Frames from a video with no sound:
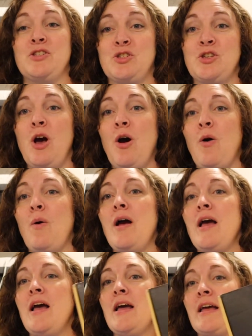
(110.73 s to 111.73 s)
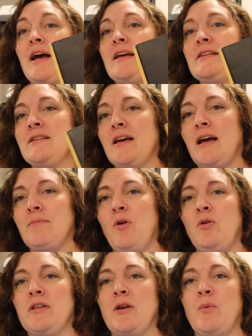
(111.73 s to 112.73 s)
So guys, I'm
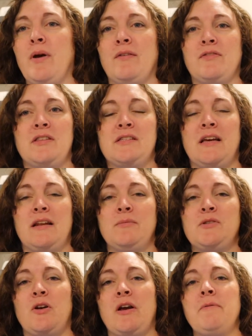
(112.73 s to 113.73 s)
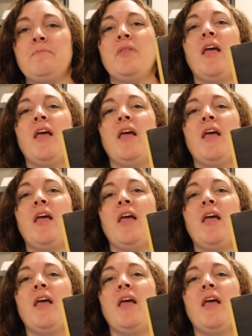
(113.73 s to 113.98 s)
holding it way off to the side. I'm sorry.